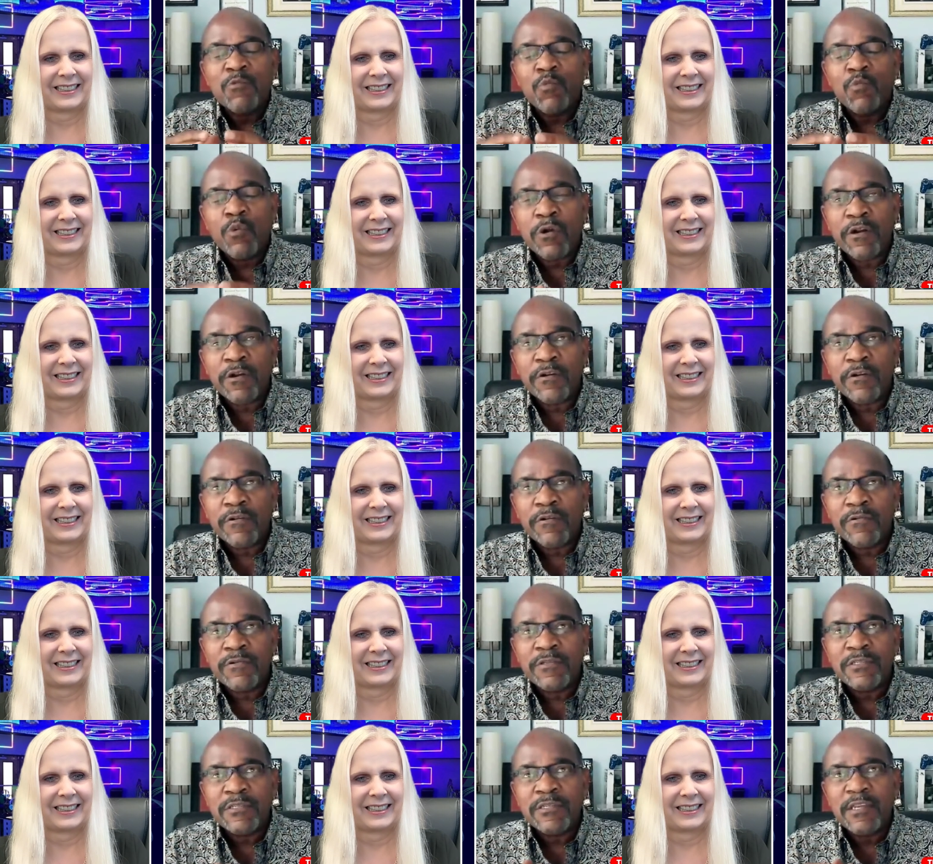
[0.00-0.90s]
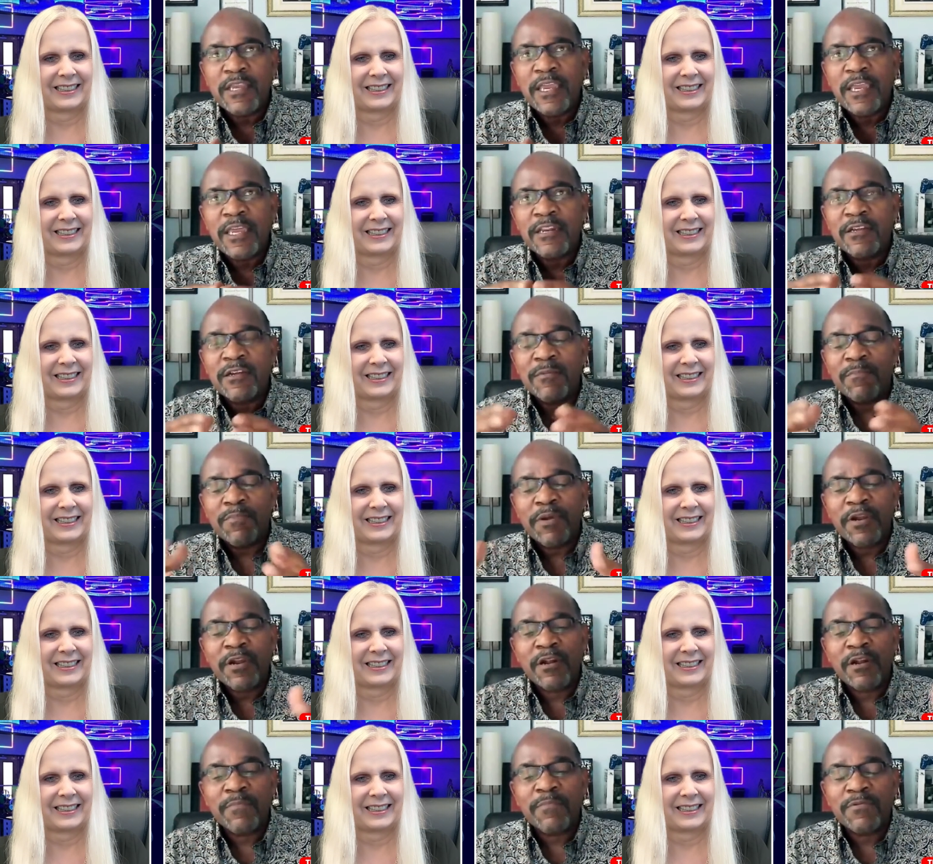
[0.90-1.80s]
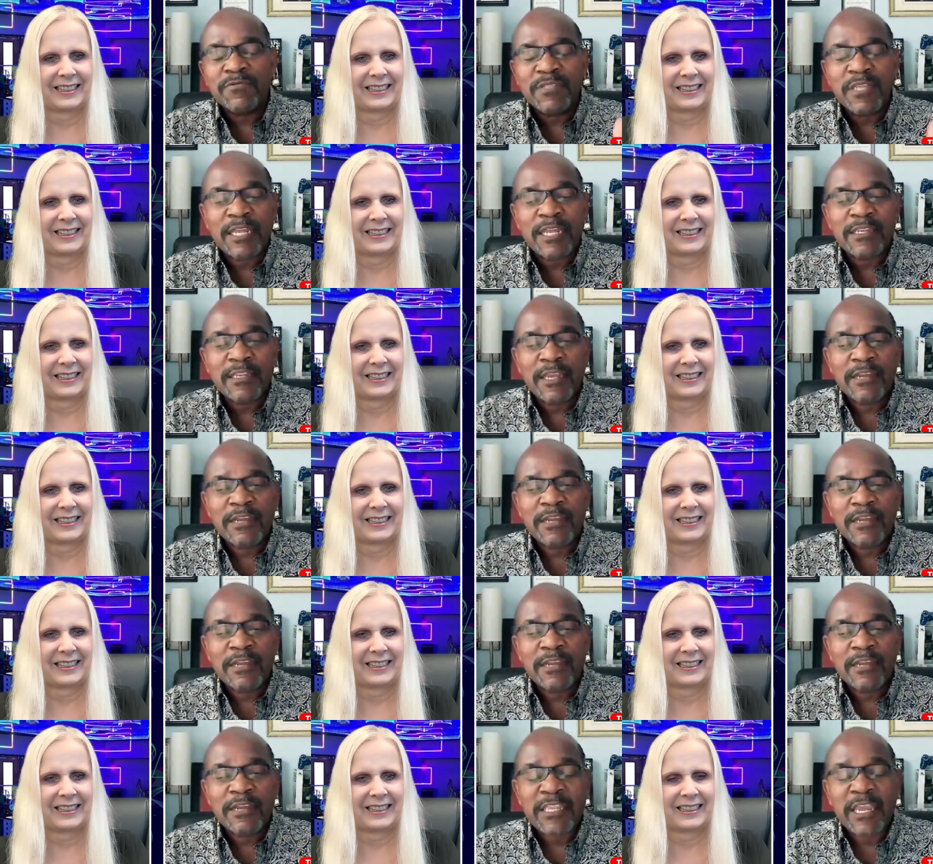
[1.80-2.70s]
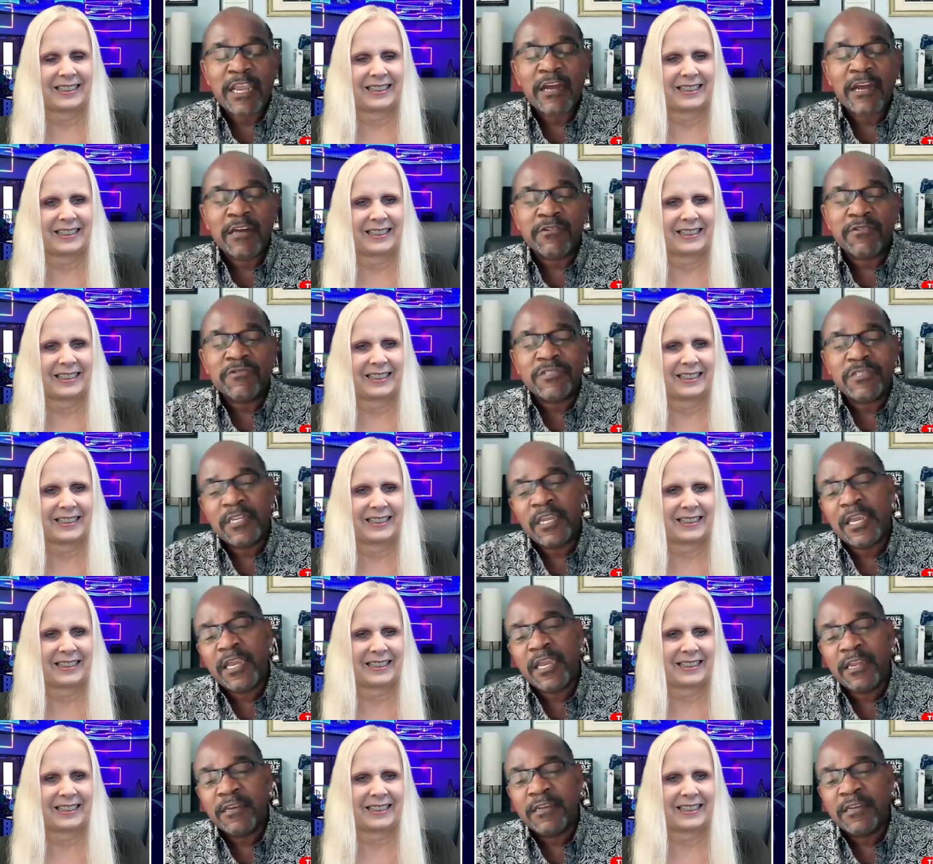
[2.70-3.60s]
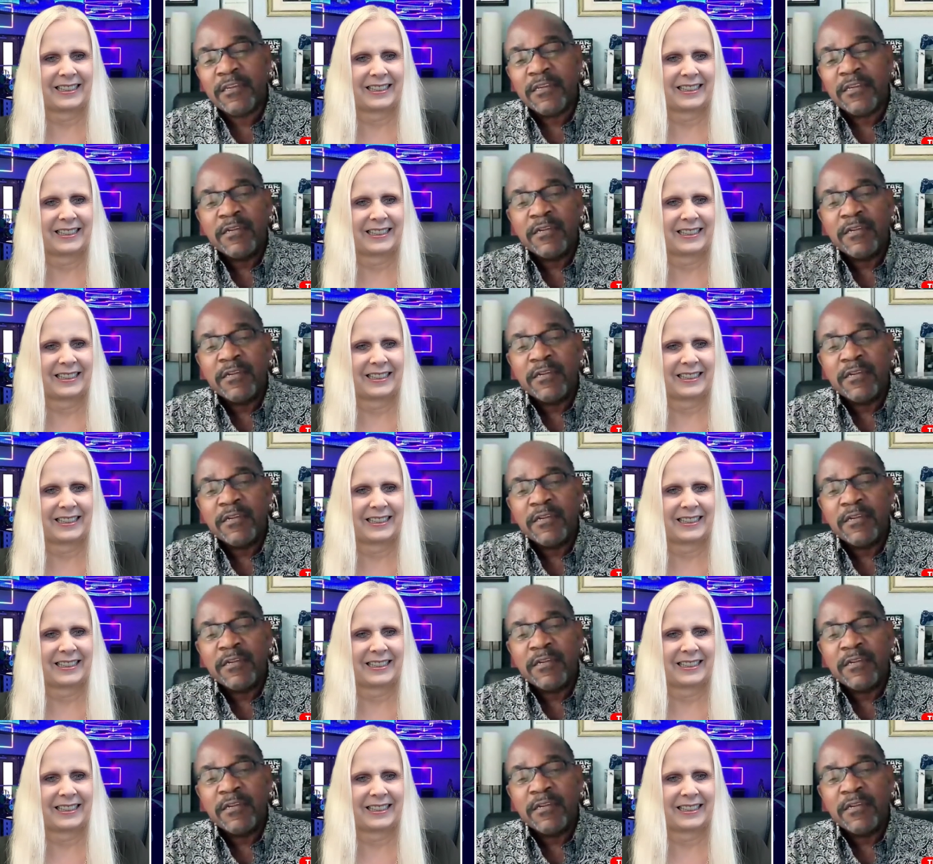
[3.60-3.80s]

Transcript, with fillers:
Speaker 1: words and comparables that they understand.